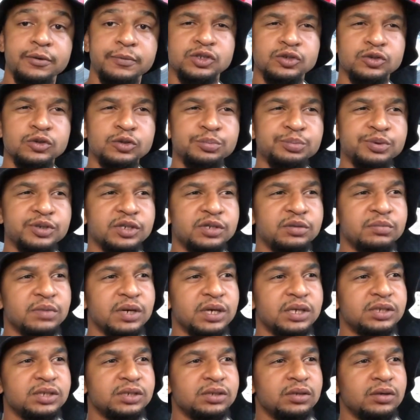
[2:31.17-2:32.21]
Drew pretty
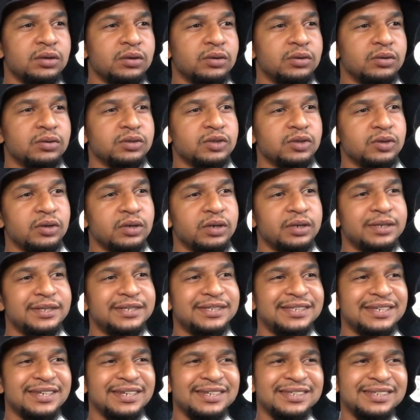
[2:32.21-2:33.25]
much goes on and
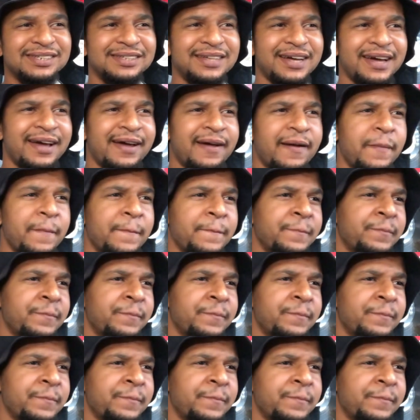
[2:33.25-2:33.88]
says that